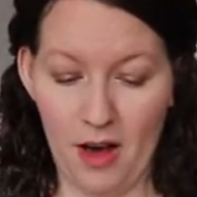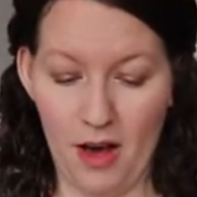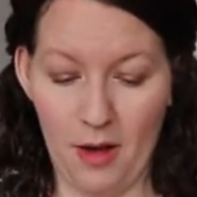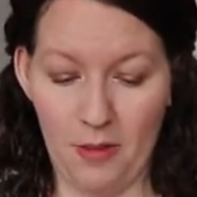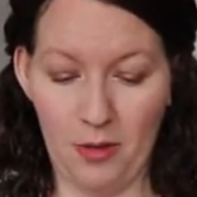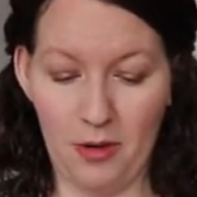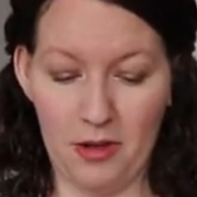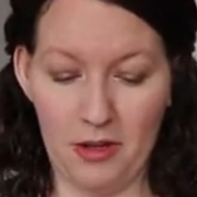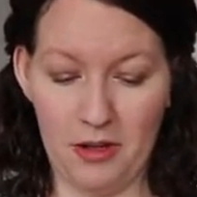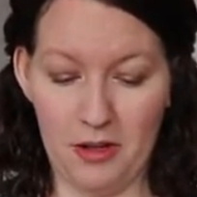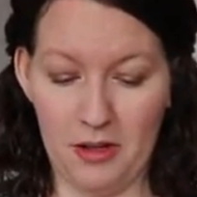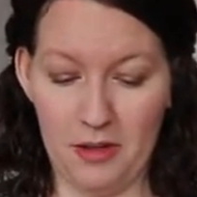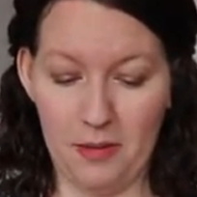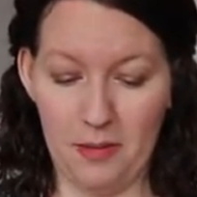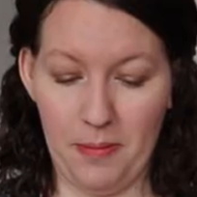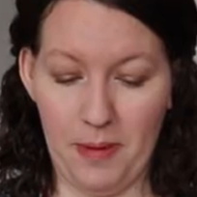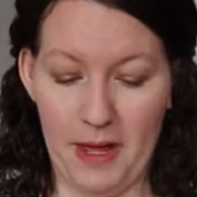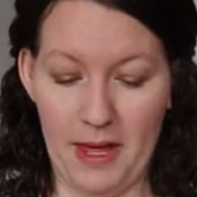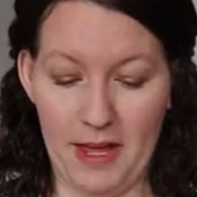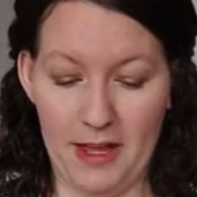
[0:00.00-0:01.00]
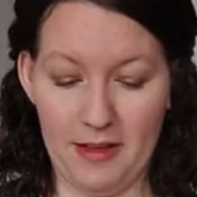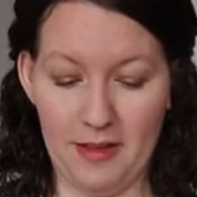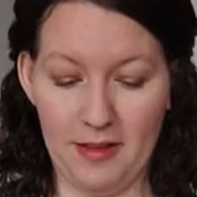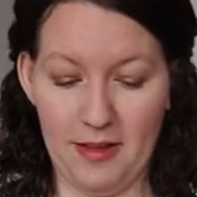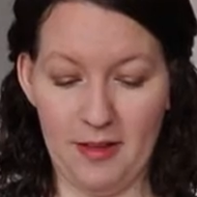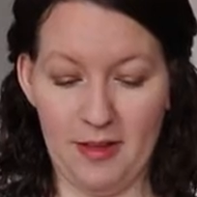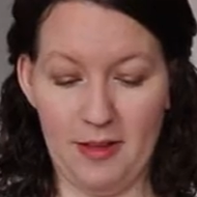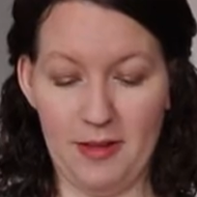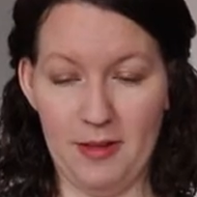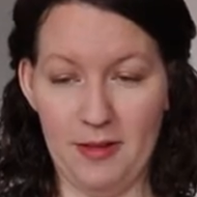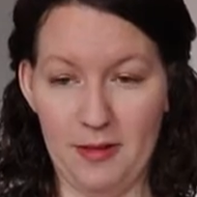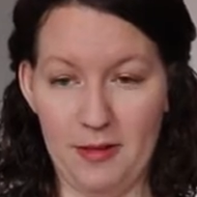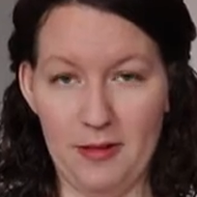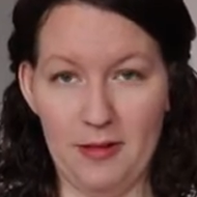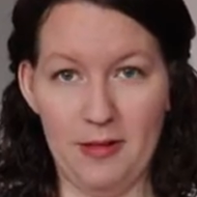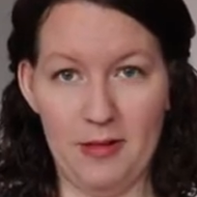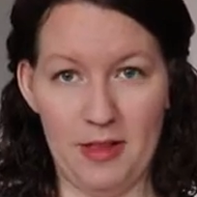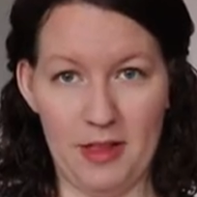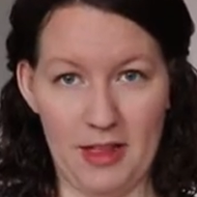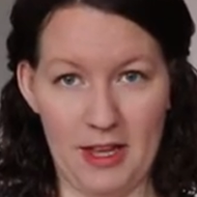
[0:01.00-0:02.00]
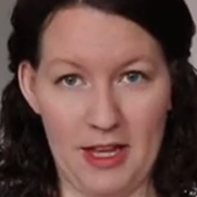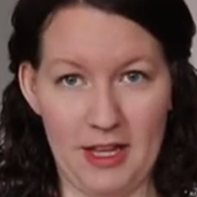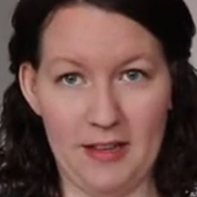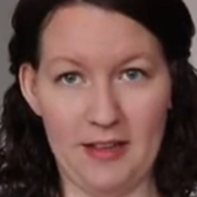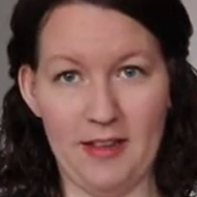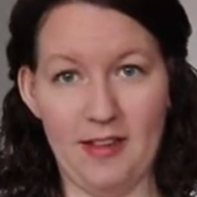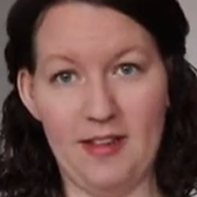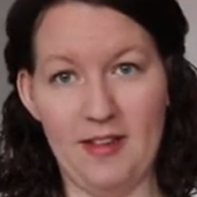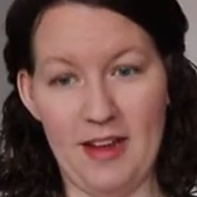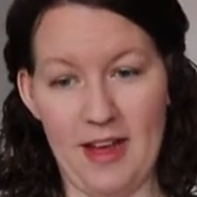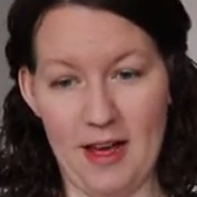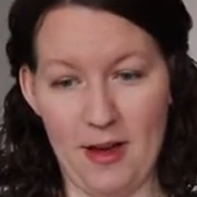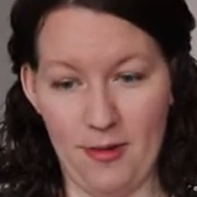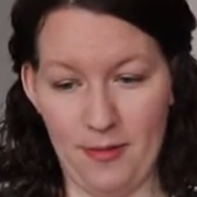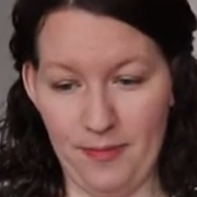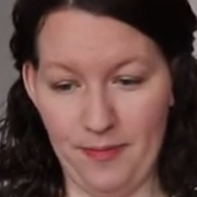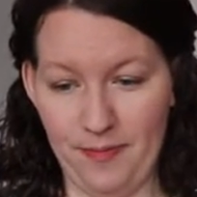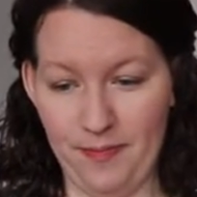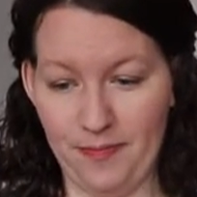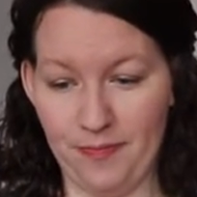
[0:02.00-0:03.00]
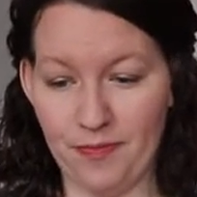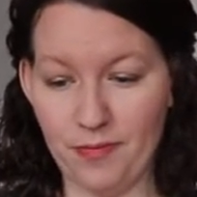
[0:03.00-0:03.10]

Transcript: I'm going to paste things down.